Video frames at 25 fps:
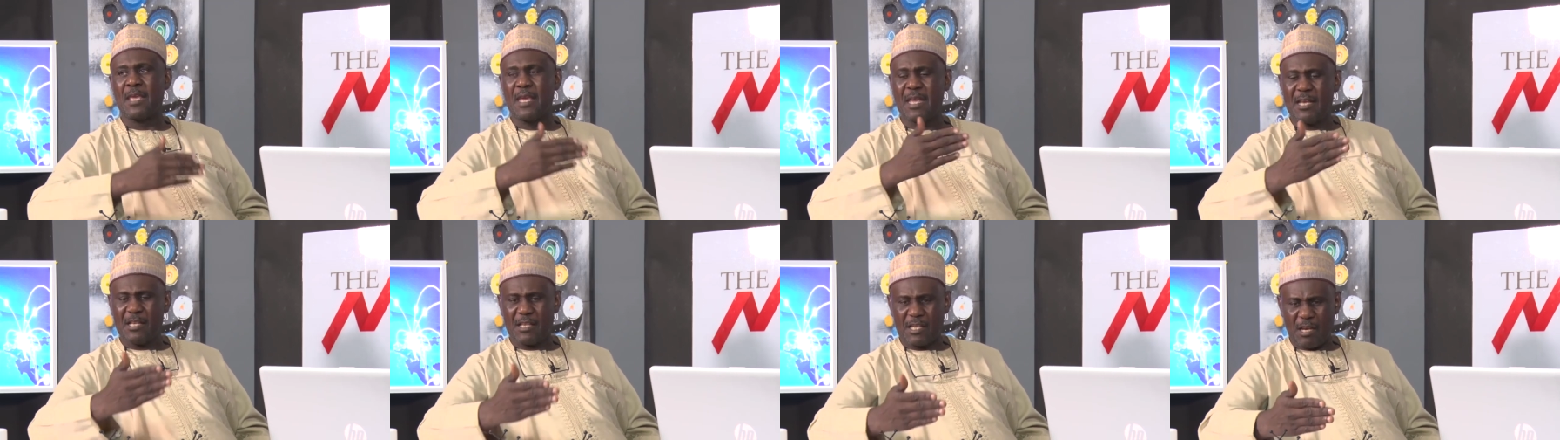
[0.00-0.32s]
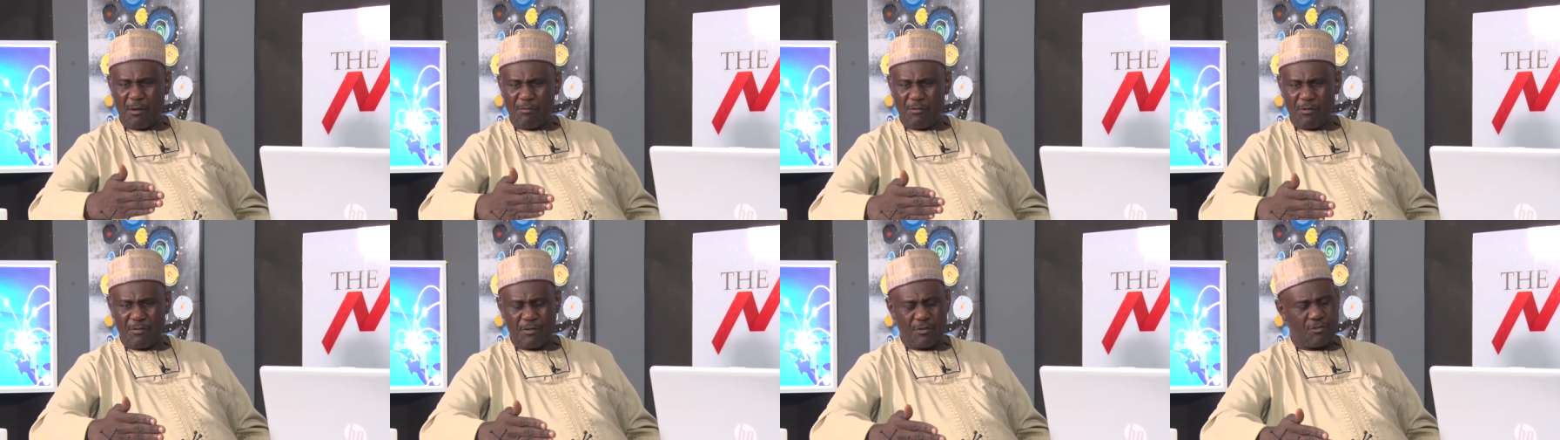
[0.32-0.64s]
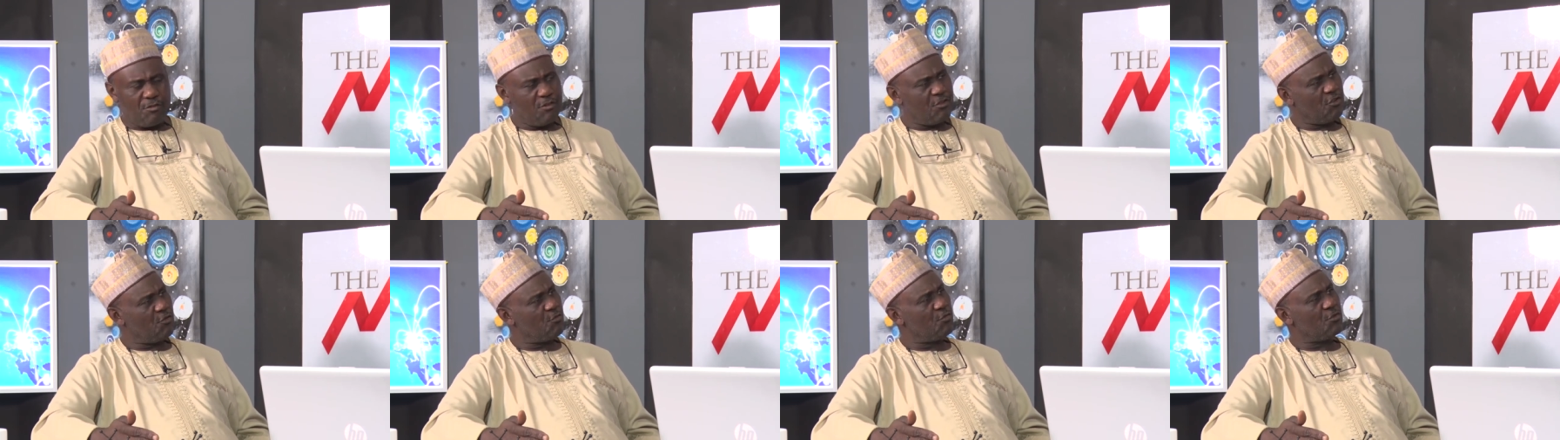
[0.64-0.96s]
In terms of the
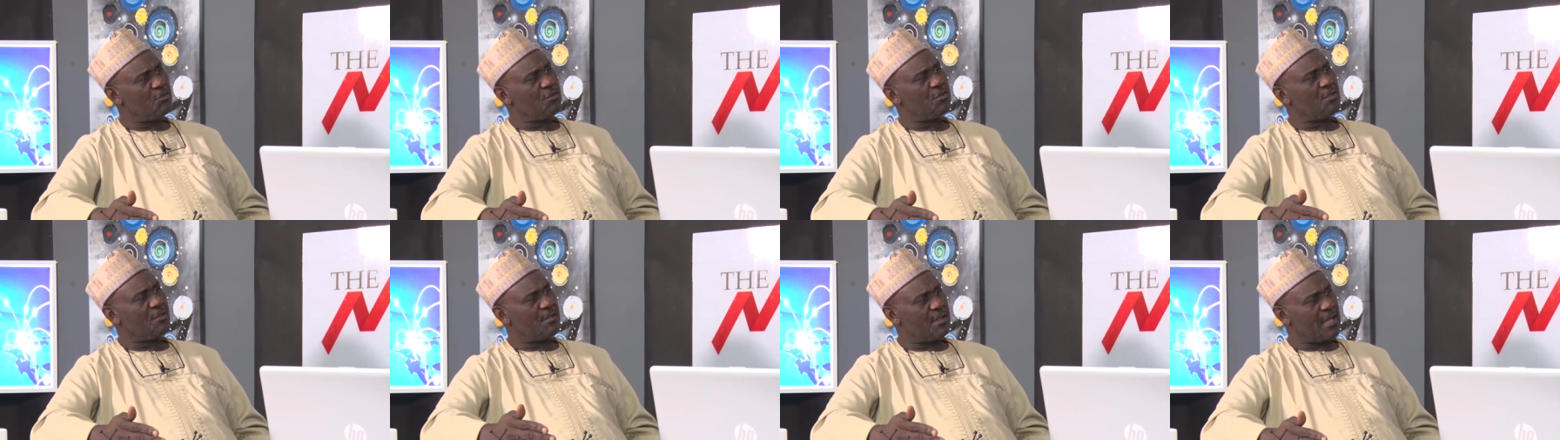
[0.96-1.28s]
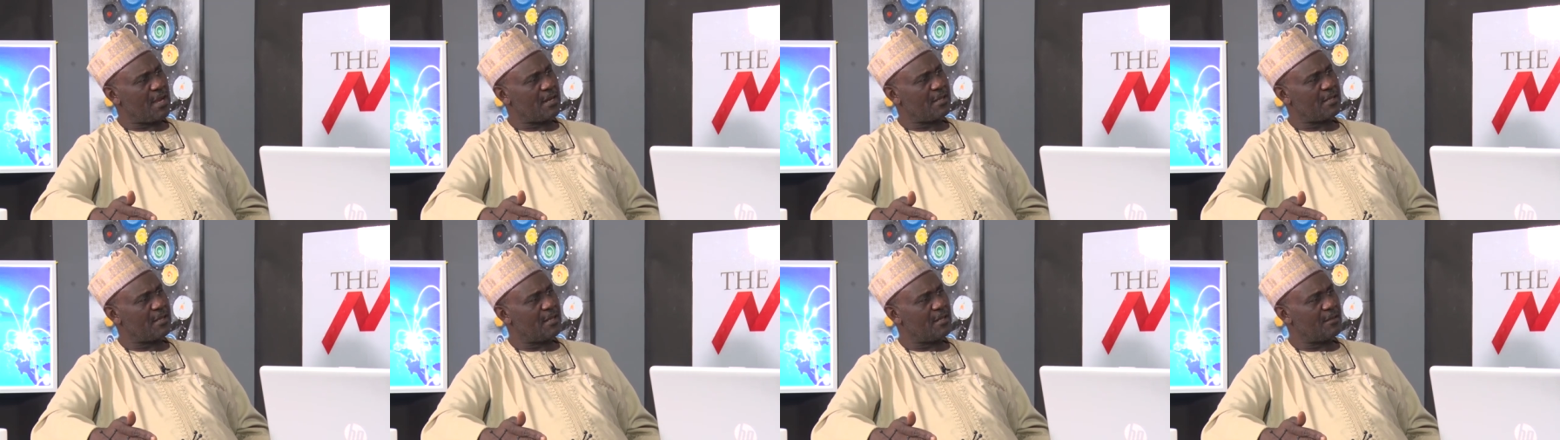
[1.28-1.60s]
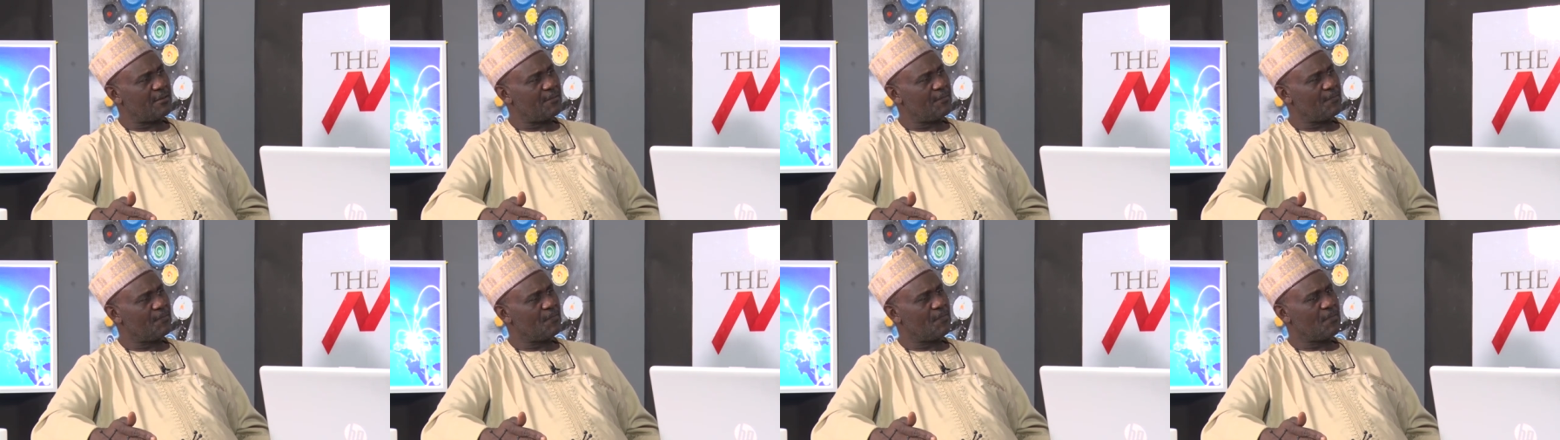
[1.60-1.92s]
distribution sector,
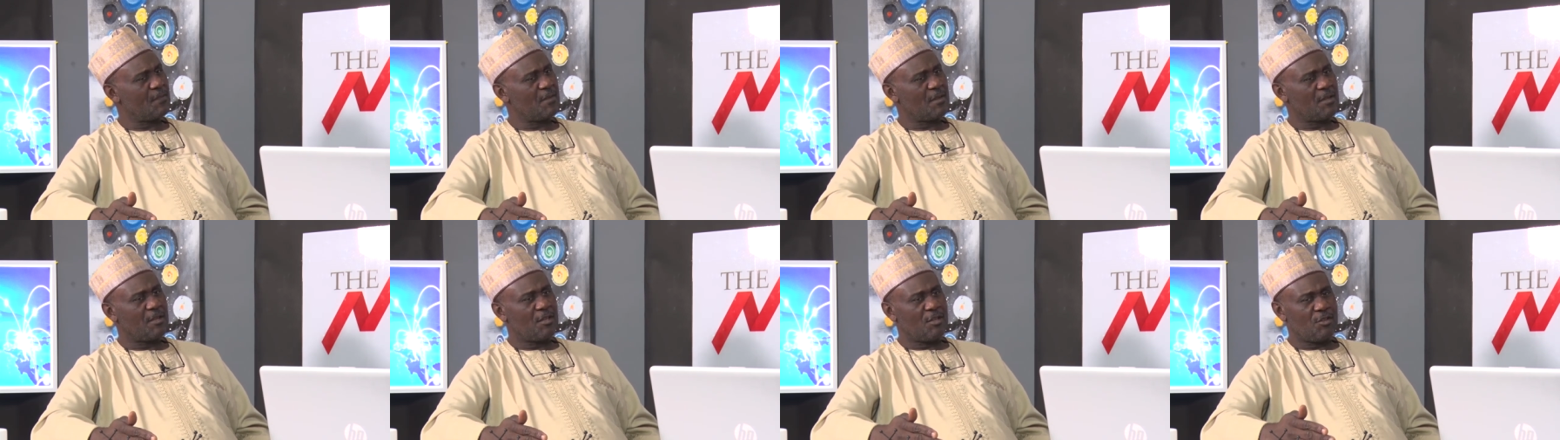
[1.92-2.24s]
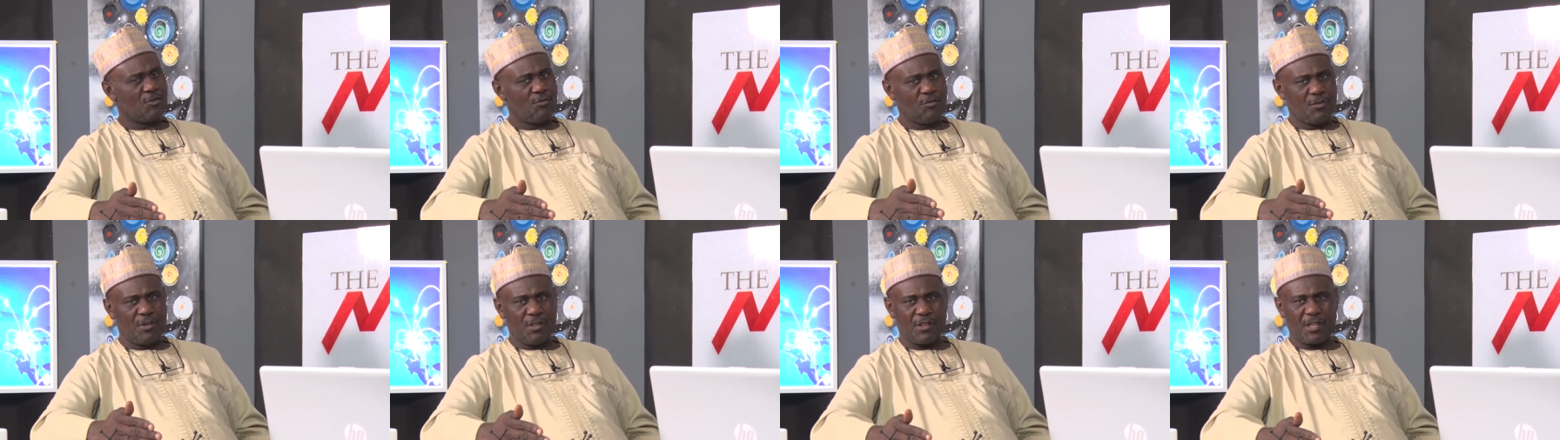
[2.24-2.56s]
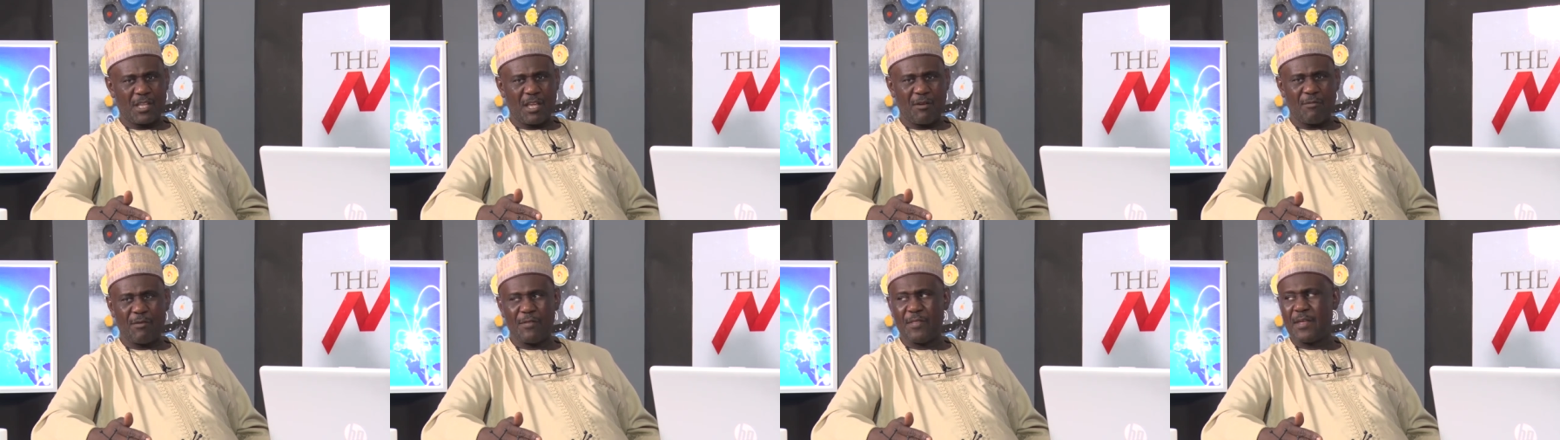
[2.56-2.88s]
you
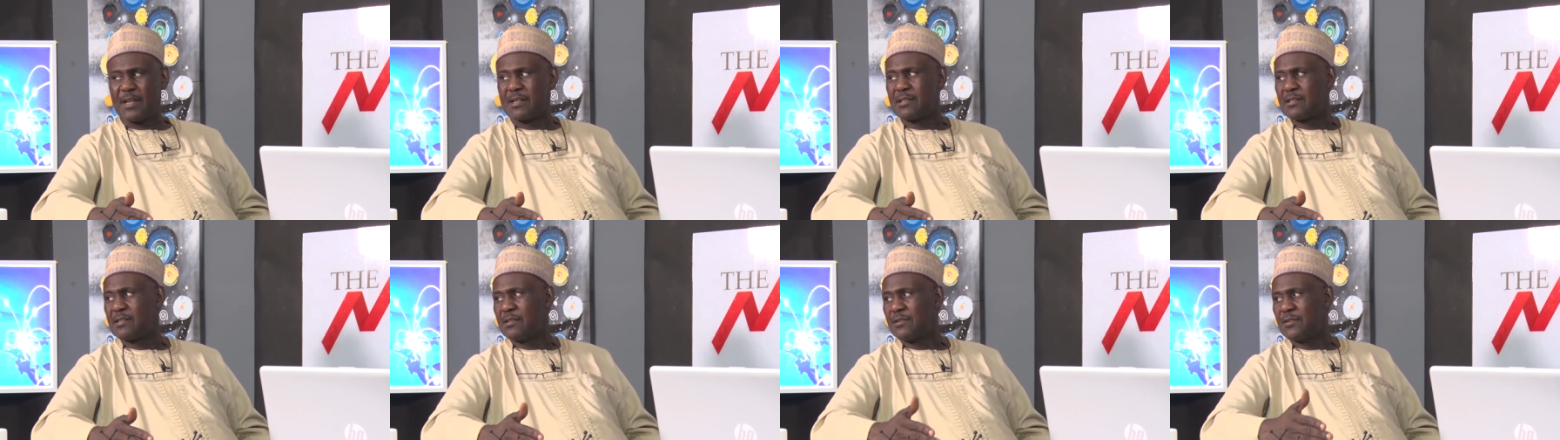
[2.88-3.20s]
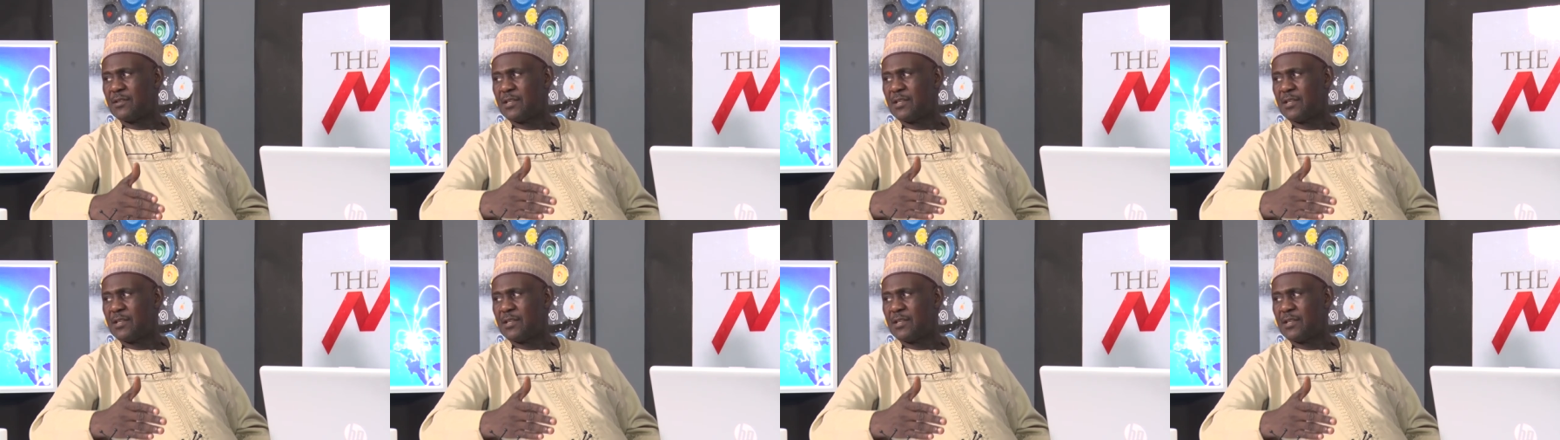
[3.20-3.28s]
discover that